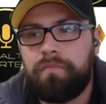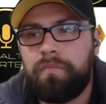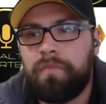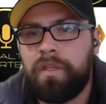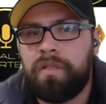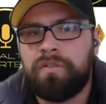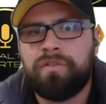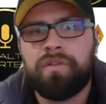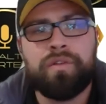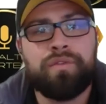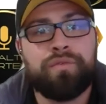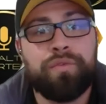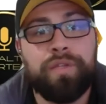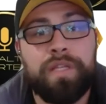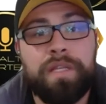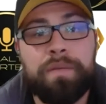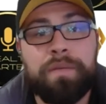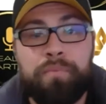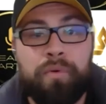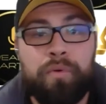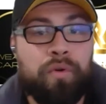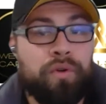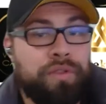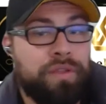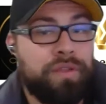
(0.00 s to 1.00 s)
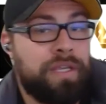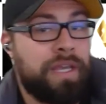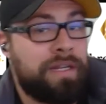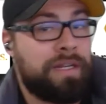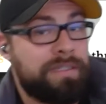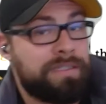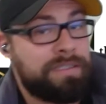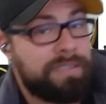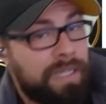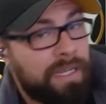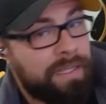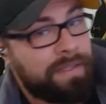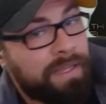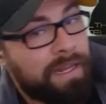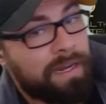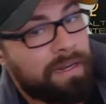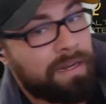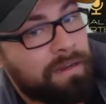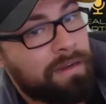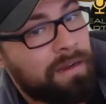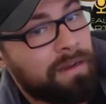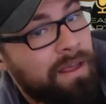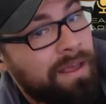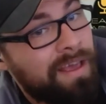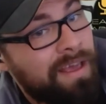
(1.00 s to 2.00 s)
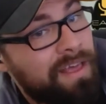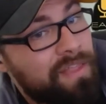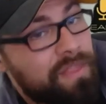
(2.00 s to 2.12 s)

So it's really important that you understand that. And